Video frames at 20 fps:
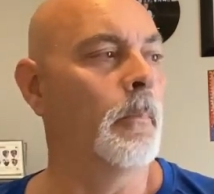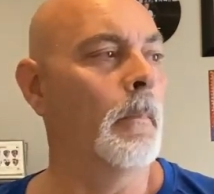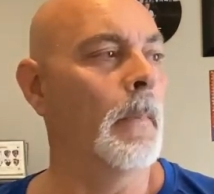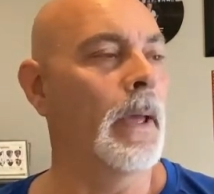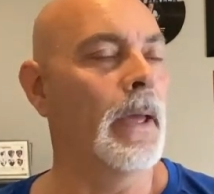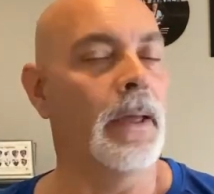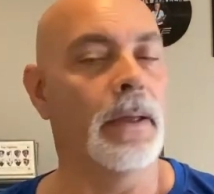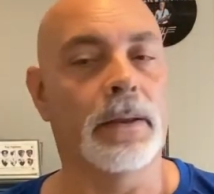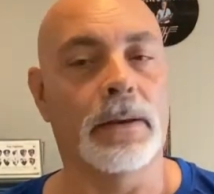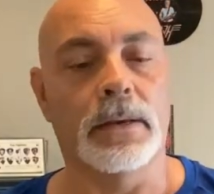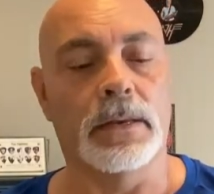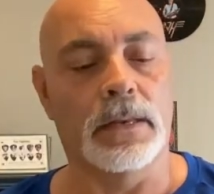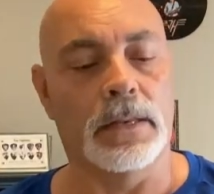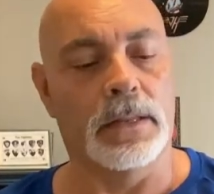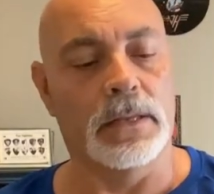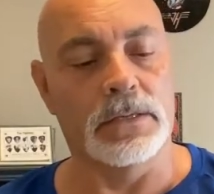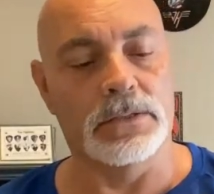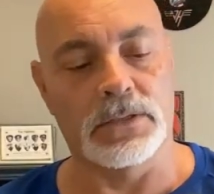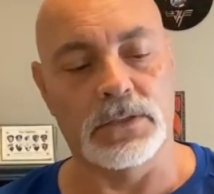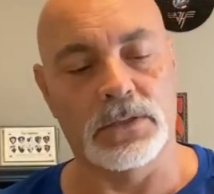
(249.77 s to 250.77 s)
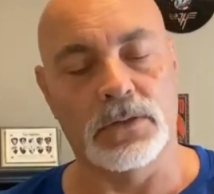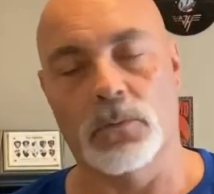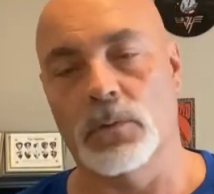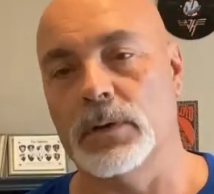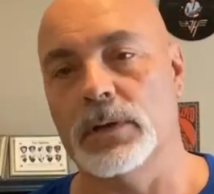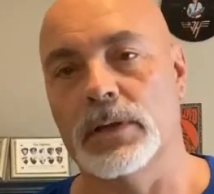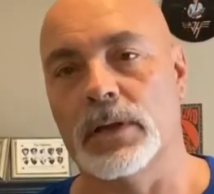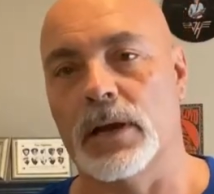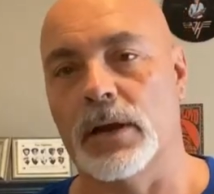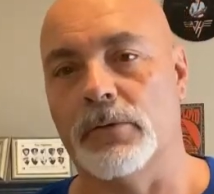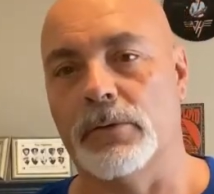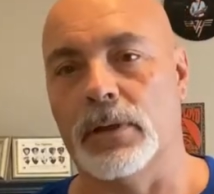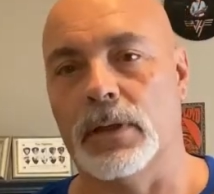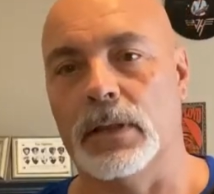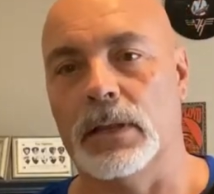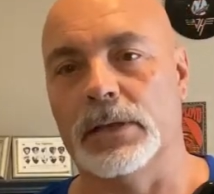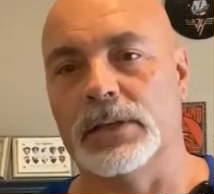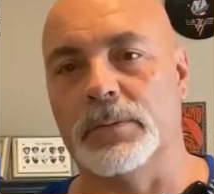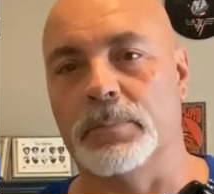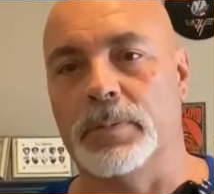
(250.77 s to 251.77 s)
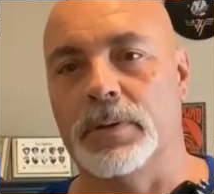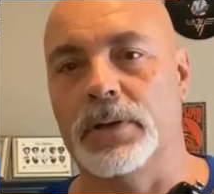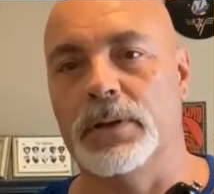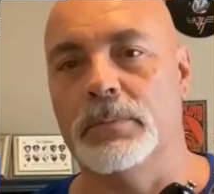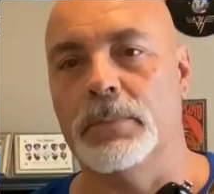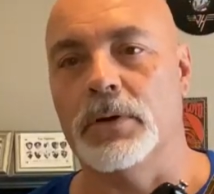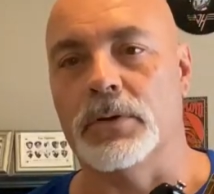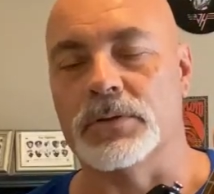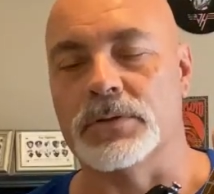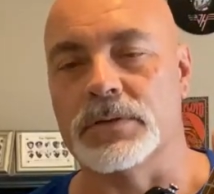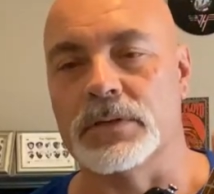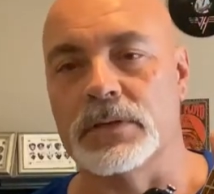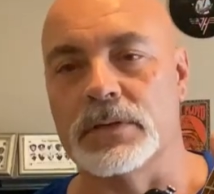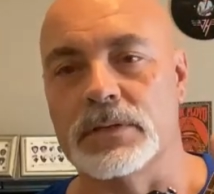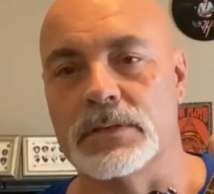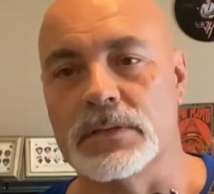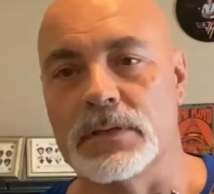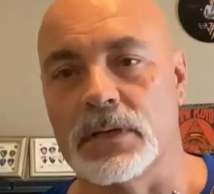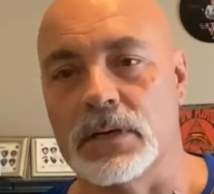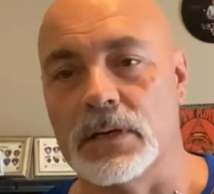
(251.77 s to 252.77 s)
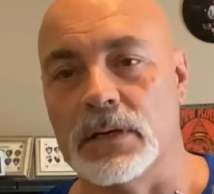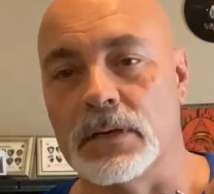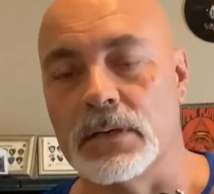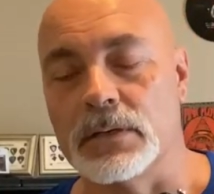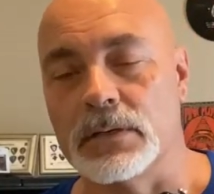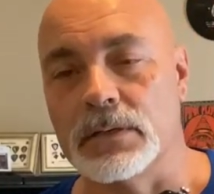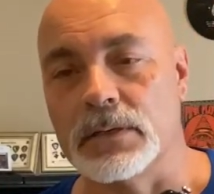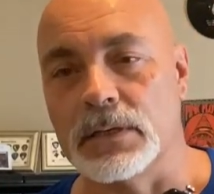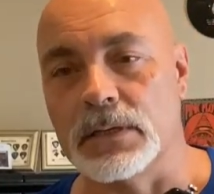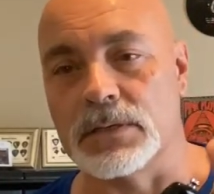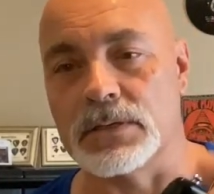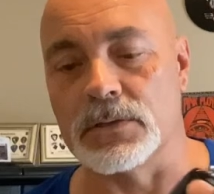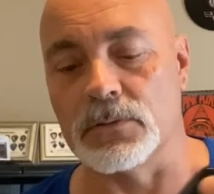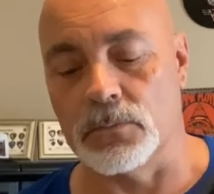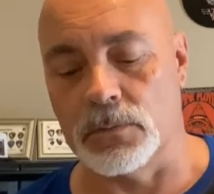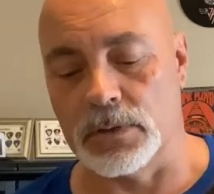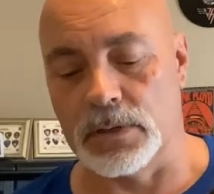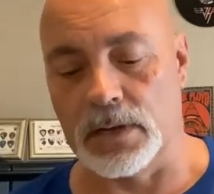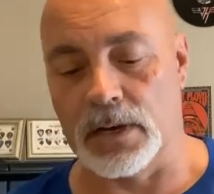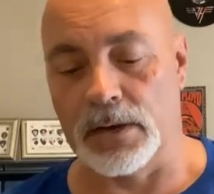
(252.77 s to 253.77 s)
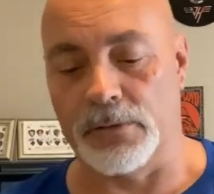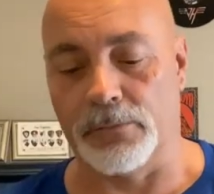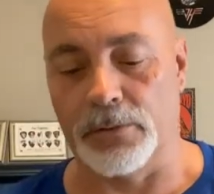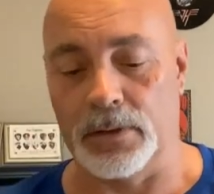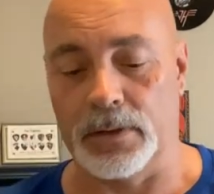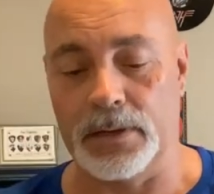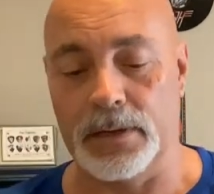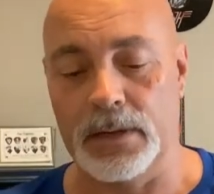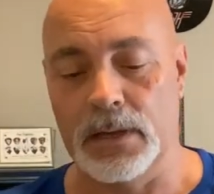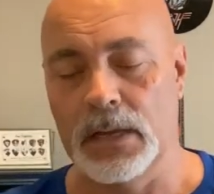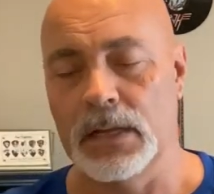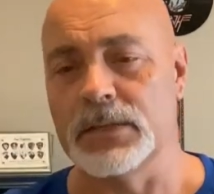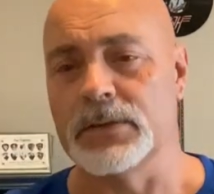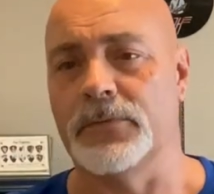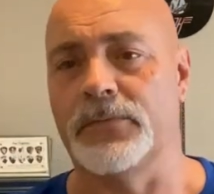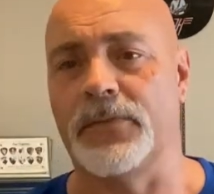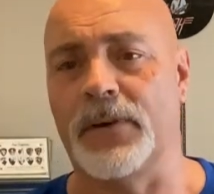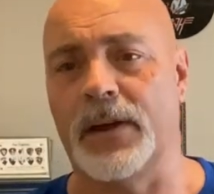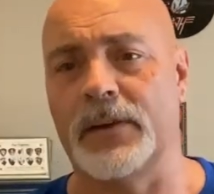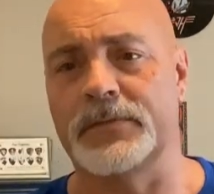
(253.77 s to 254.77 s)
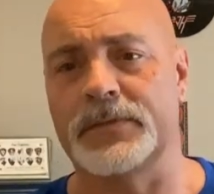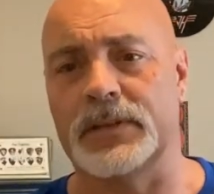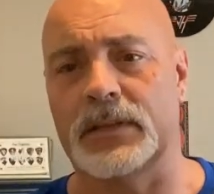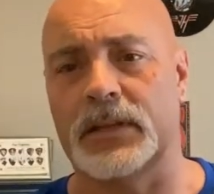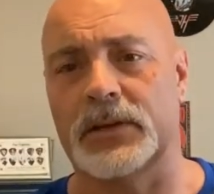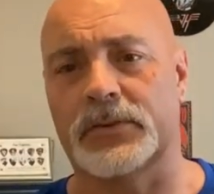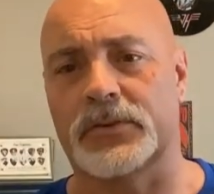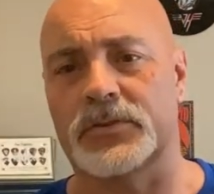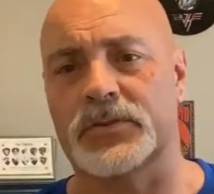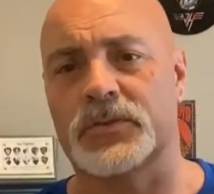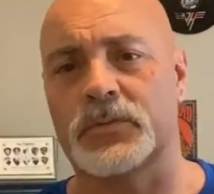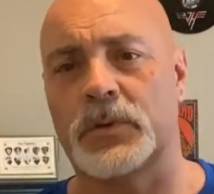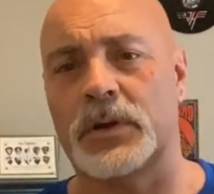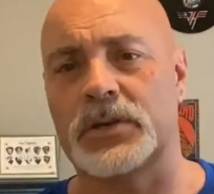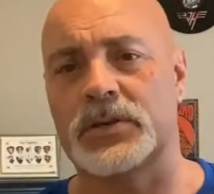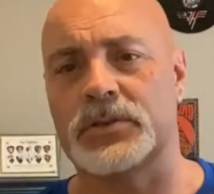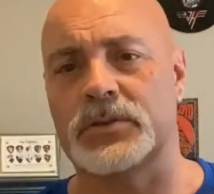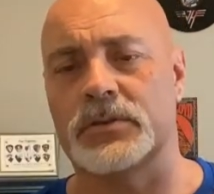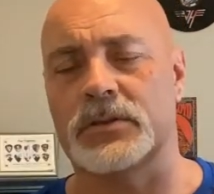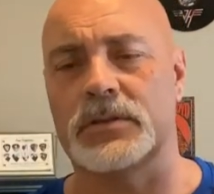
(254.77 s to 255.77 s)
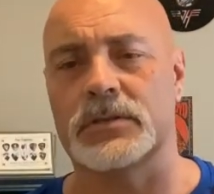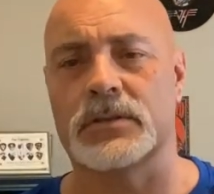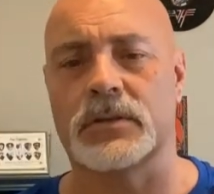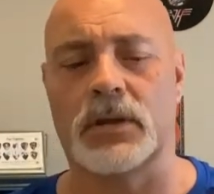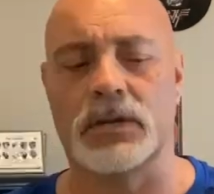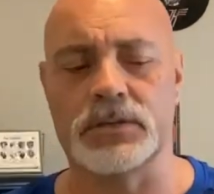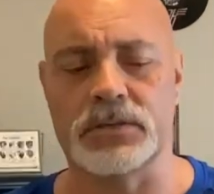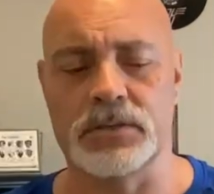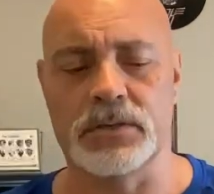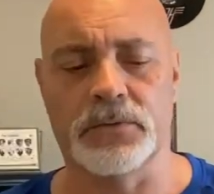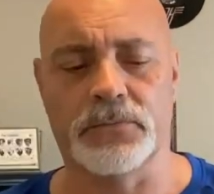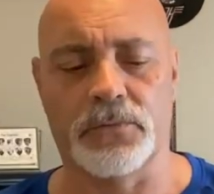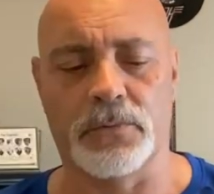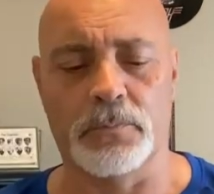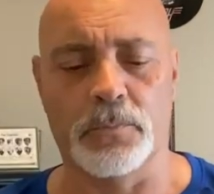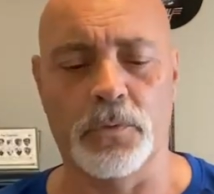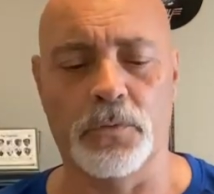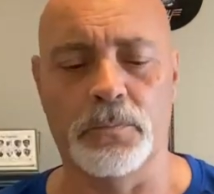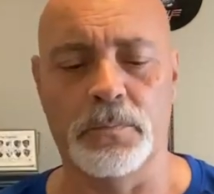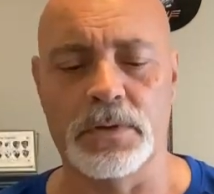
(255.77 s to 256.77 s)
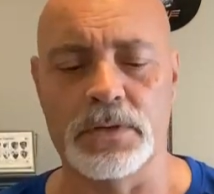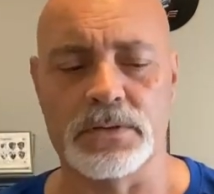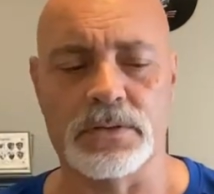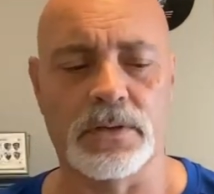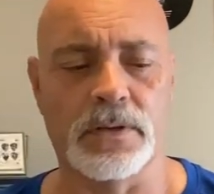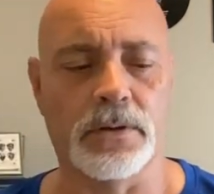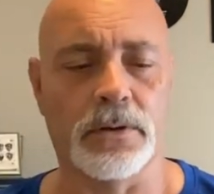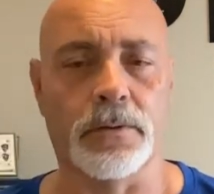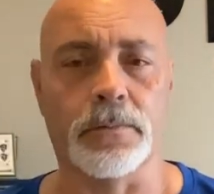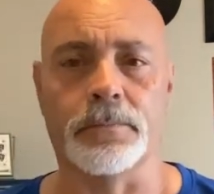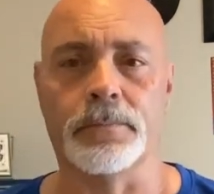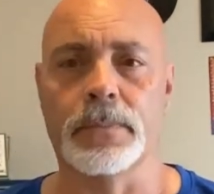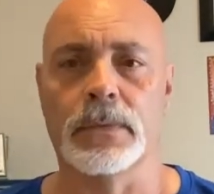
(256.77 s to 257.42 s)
And this is the one that I really like to play the most. It's the one that I really, it's a 5 selector switch, so there's lots of different movements there.